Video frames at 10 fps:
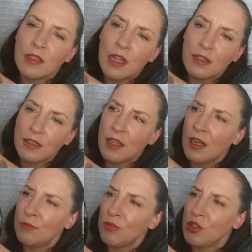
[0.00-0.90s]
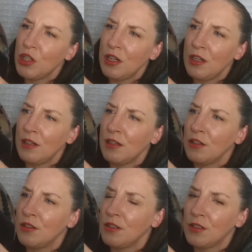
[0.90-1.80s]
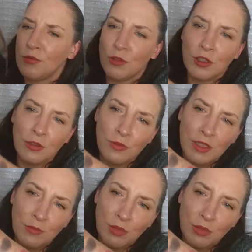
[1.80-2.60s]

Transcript: That top shade, I could have sworn it was a